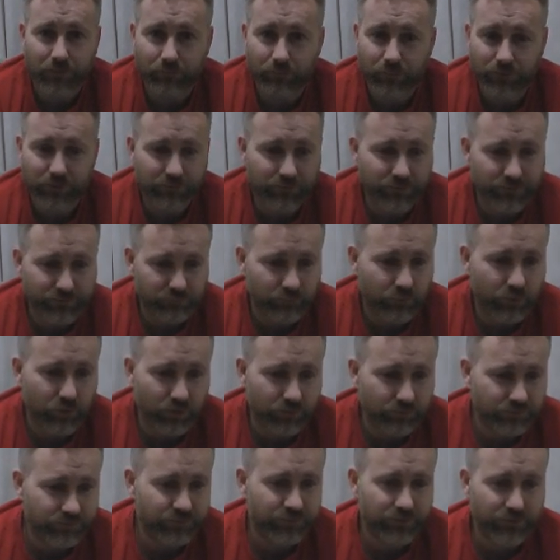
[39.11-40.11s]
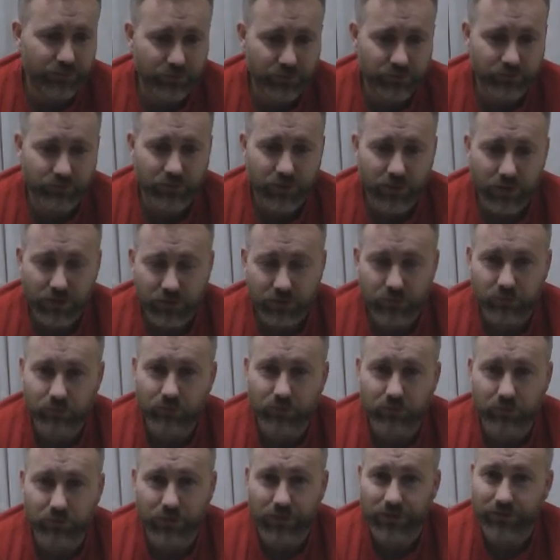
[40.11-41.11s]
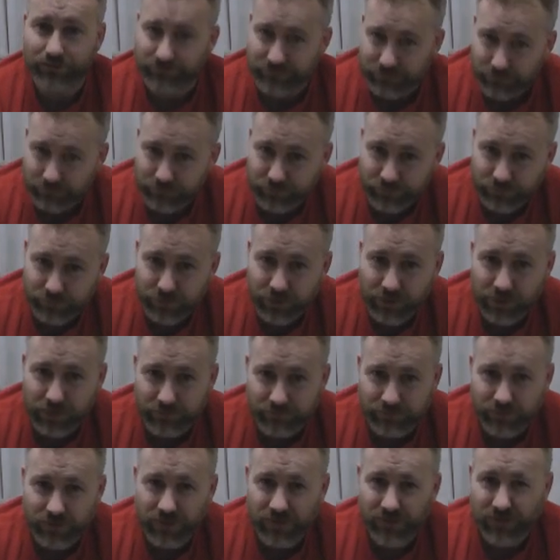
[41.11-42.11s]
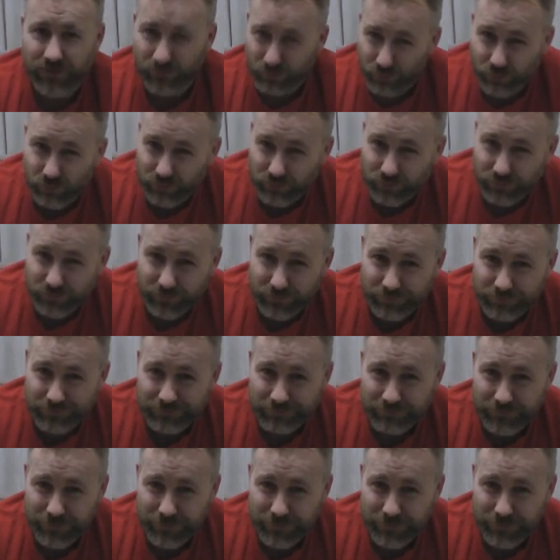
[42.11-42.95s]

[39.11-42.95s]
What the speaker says: Whether it's one, two, or as some of you have, all of them.